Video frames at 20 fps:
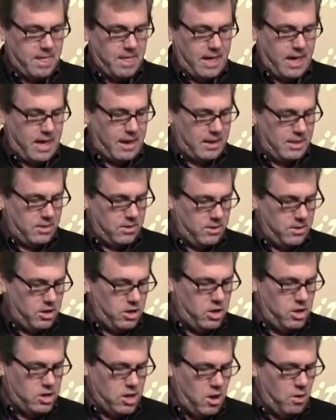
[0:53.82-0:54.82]

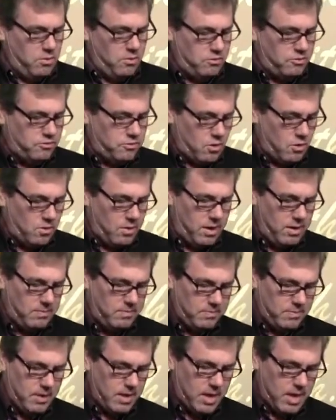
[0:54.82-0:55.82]
Hallelujah. You know the story,
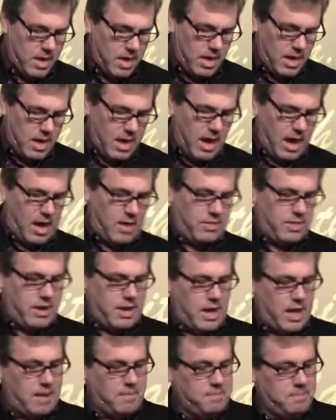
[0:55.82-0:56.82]
how
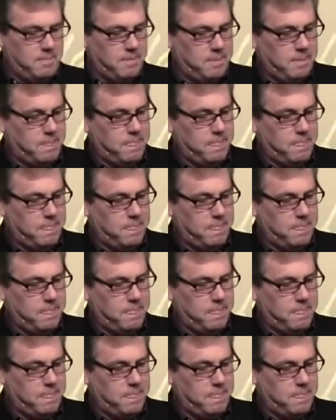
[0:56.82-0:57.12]
that um,